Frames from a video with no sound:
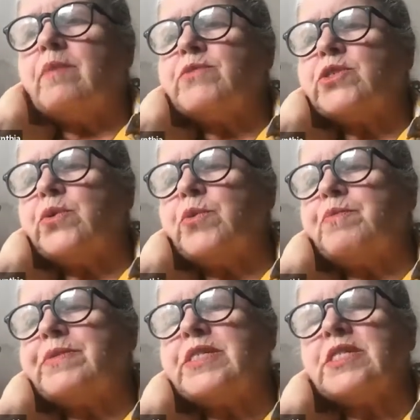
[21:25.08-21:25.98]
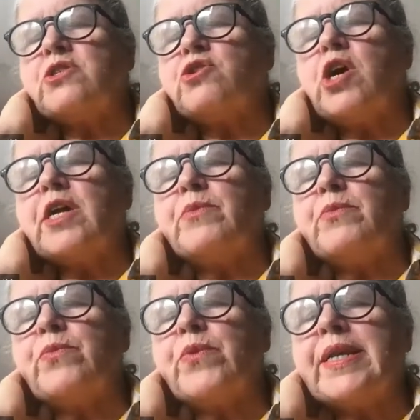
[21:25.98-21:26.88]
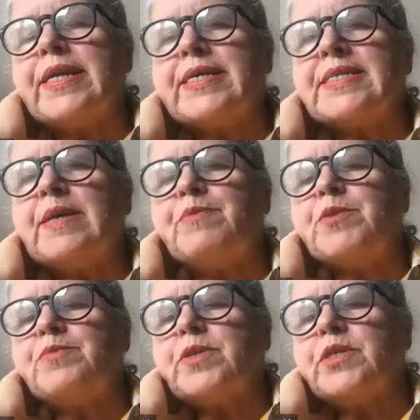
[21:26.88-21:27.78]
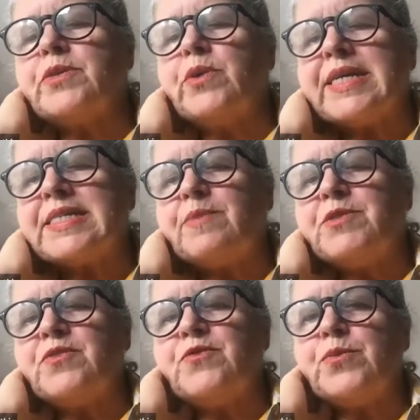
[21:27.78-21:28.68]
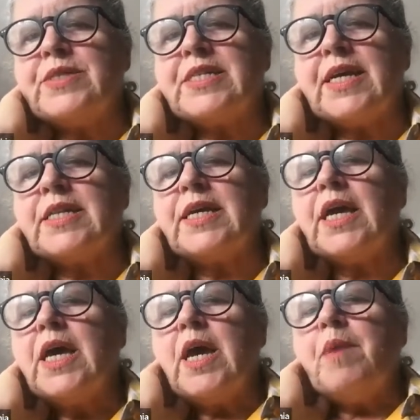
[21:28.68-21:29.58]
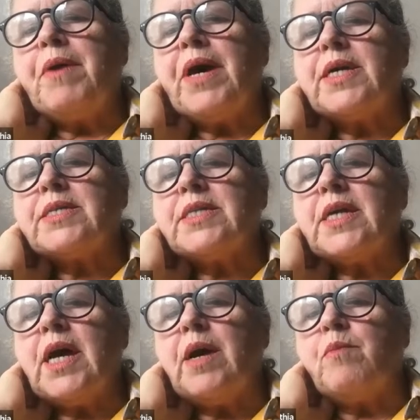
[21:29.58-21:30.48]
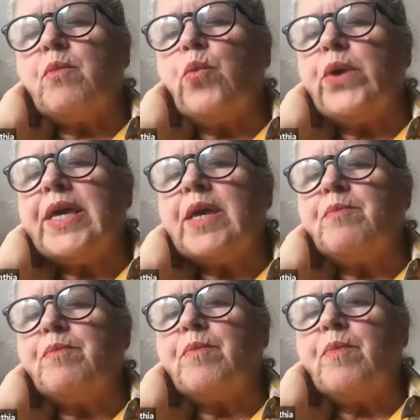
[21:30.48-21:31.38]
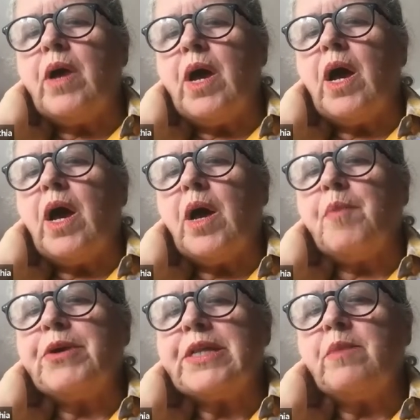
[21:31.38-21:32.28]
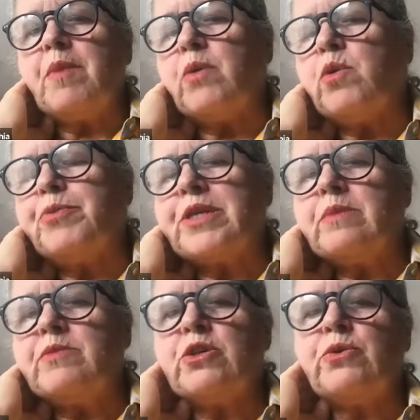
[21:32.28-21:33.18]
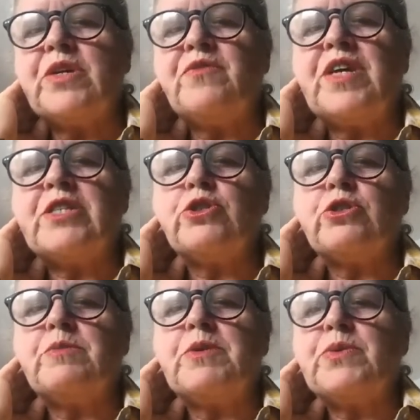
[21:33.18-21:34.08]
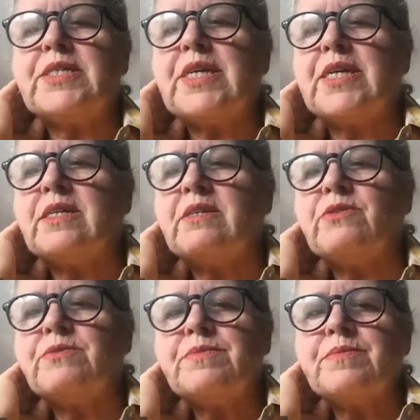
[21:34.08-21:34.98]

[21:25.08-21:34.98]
So since they're not readily accepted for recycling, but we can bring them, I will bring them to Green Venture to be recycled.